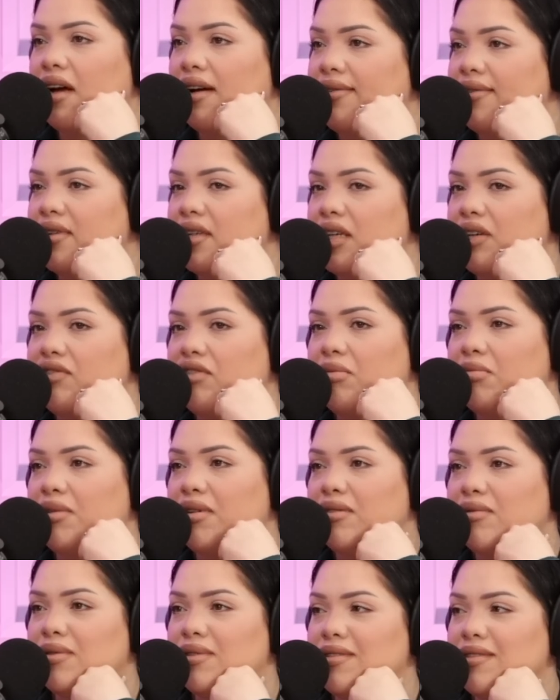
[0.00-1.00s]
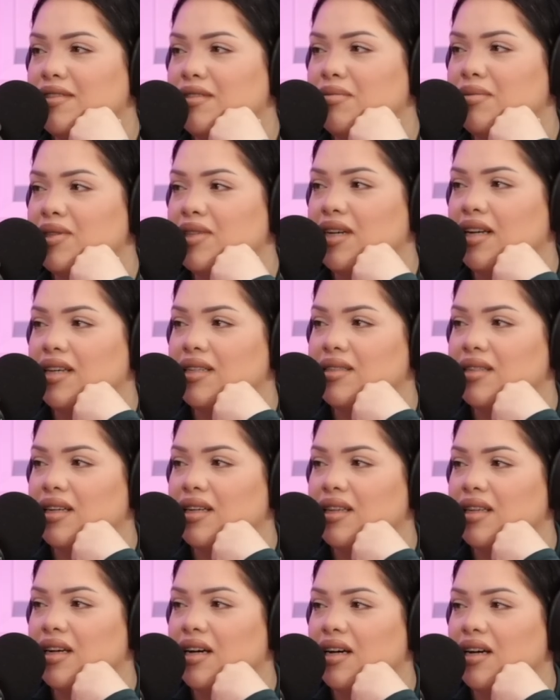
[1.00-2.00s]
ever given me a reason to be jealous
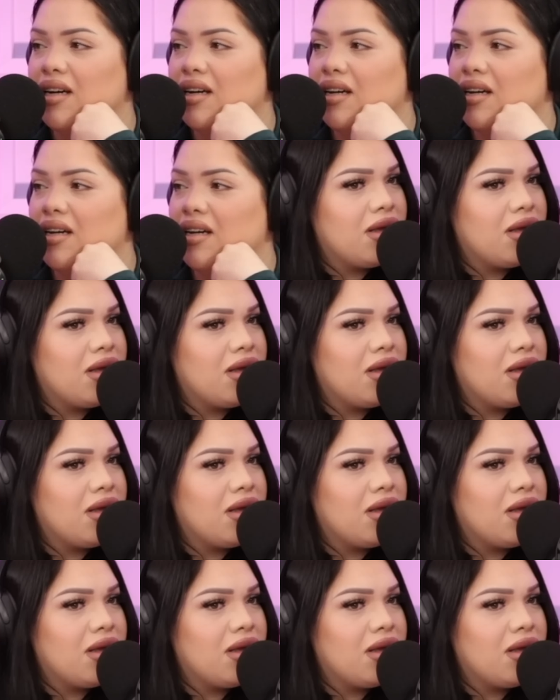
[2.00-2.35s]
like that.